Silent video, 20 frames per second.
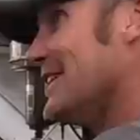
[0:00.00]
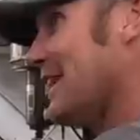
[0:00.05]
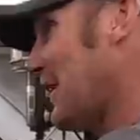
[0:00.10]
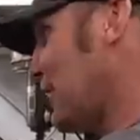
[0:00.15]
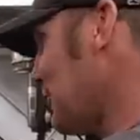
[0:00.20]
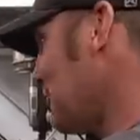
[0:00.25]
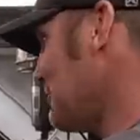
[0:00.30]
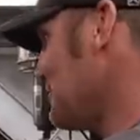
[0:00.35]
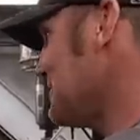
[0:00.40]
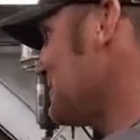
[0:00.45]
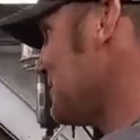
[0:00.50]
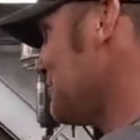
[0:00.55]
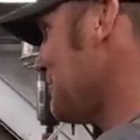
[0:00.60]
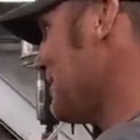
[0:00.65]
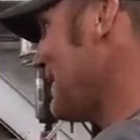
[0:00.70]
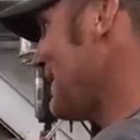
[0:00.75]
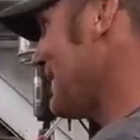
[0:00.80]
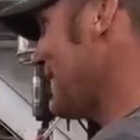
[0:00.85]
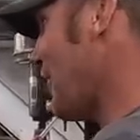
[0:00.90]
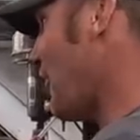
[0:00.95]
What it used it? to
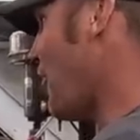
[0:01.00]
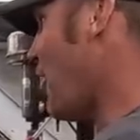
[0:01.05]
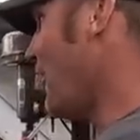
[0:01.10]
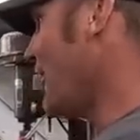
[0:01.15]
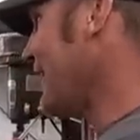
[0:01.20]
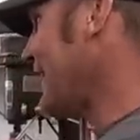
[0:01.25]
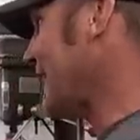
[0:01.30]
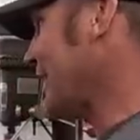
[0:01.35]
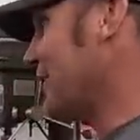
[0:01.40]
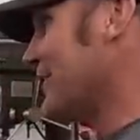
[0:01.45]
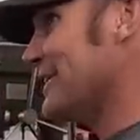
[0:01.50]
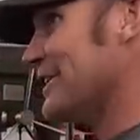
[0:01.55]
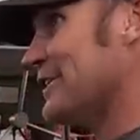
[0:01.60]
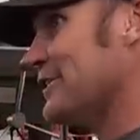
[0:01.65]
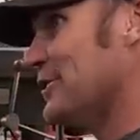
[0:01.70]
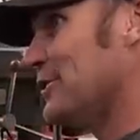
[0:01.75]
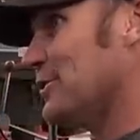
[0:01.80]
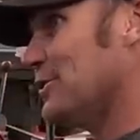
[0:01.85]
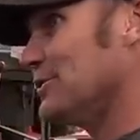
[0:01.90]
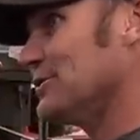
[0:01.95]
be the awning on an
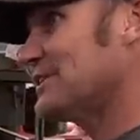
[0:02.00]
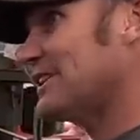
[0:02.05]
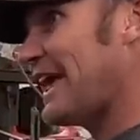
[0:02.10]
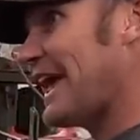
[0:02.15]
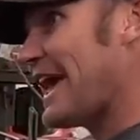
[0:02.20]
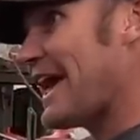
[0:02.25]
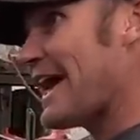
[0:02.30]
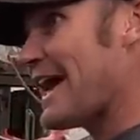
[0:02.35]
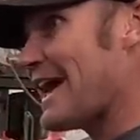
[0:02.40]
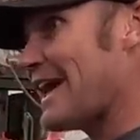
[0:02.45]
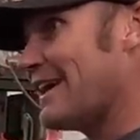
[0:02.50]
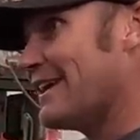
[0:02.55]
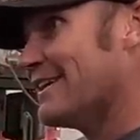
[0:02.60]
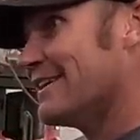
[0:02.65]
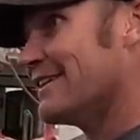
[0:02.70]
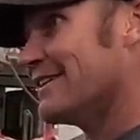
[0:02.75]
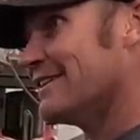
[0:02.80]
old cat.